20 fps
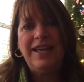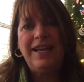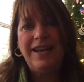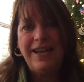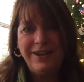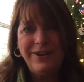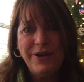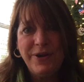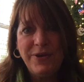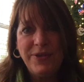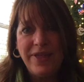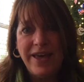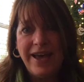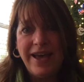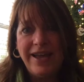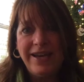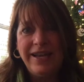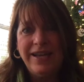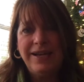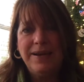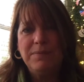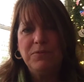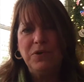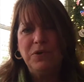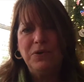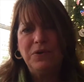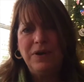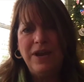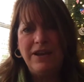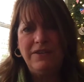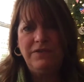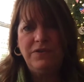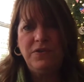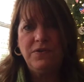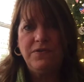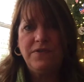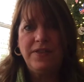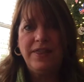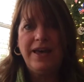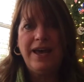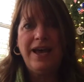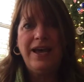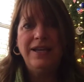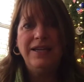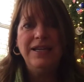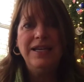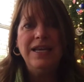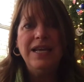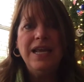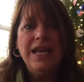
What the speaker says: And I know that, and I'm grateful for that.